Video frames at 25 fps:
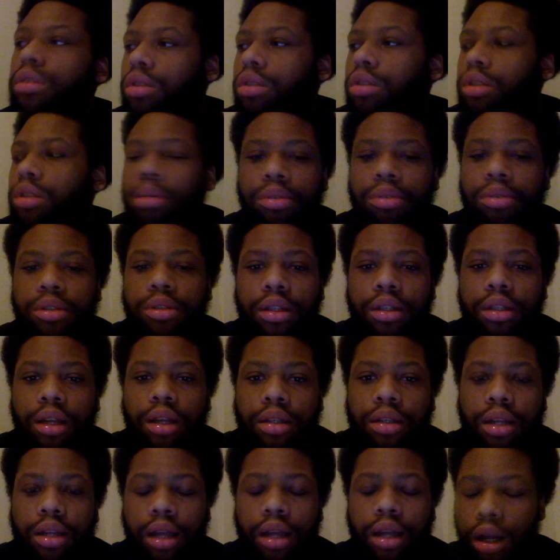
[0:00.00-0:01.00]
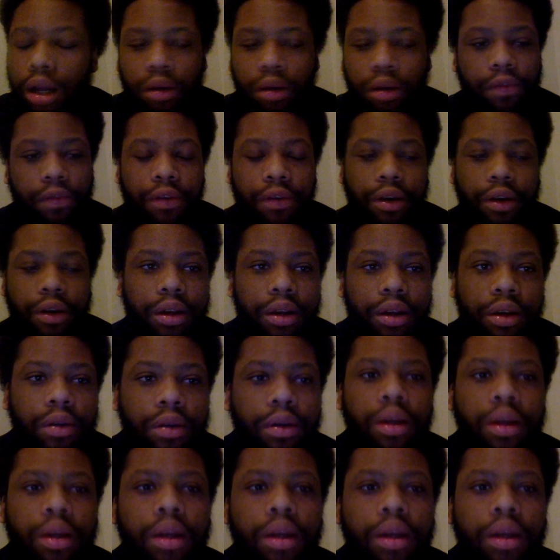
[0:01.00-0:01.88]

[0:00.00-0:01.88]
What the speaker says: or some shit like that. I don't fucking know.